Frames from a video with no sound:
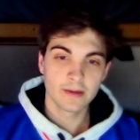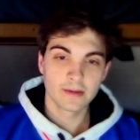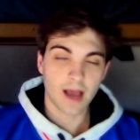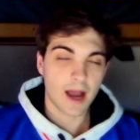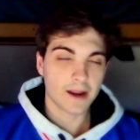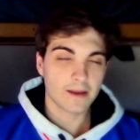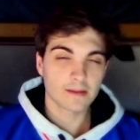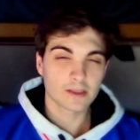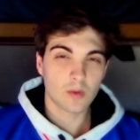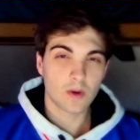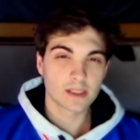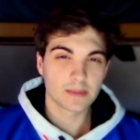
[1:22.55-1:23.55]
the Oculus
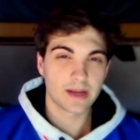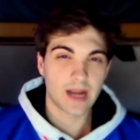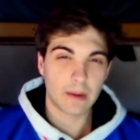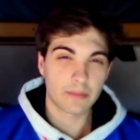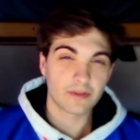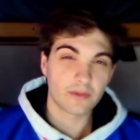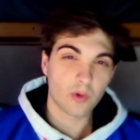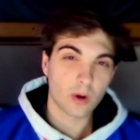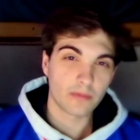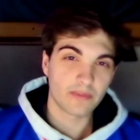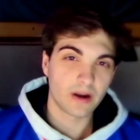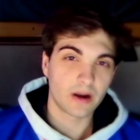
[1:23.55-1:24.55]
Quest may not
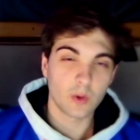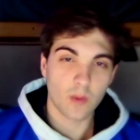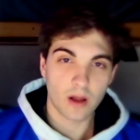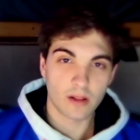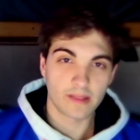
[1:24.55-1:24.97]
perform very well